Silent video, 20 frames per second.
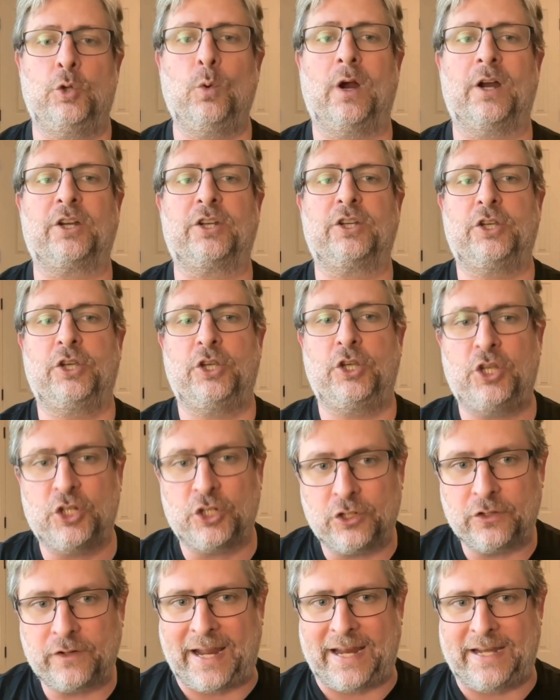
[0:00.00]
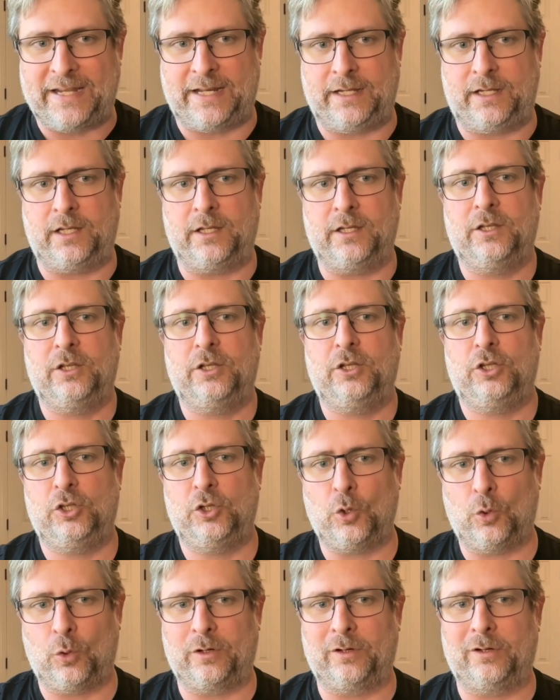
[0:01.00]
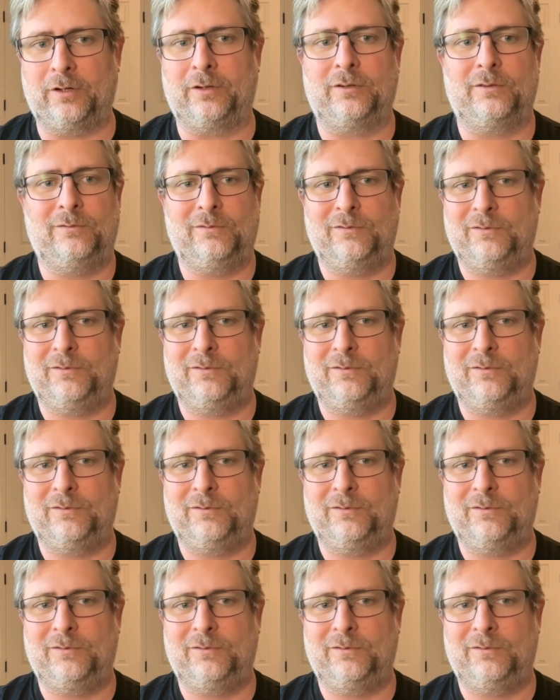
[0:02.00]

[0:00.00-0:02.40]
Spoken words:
you are curating your